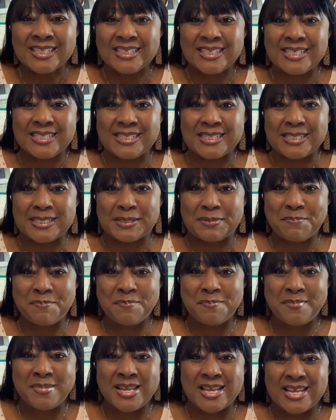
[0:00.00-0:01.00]
This is
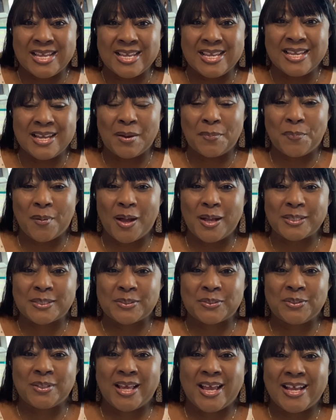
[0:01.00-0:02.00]
me,
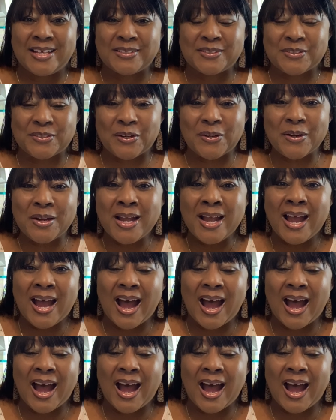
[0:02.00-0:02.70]
Apostle Esther.